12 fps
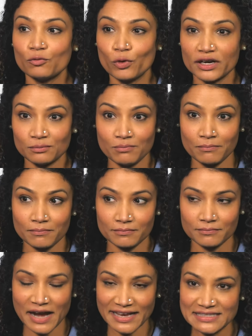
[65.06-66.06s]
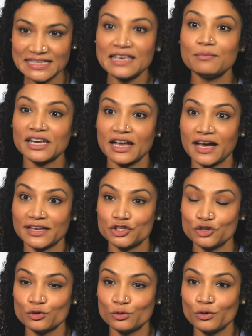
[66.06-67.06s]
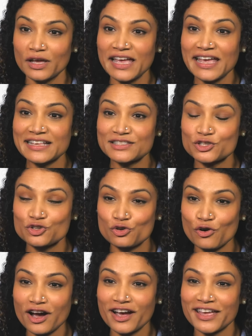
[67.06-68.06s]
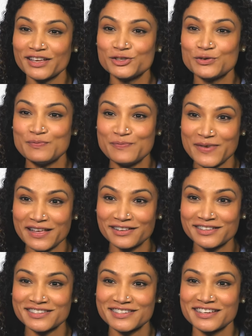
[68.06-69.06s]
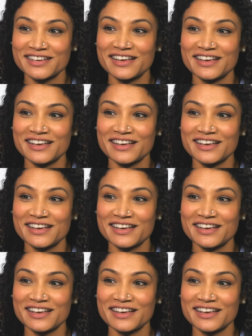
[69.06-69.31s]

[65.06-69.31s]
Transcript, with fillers: what my team and I do is trying to build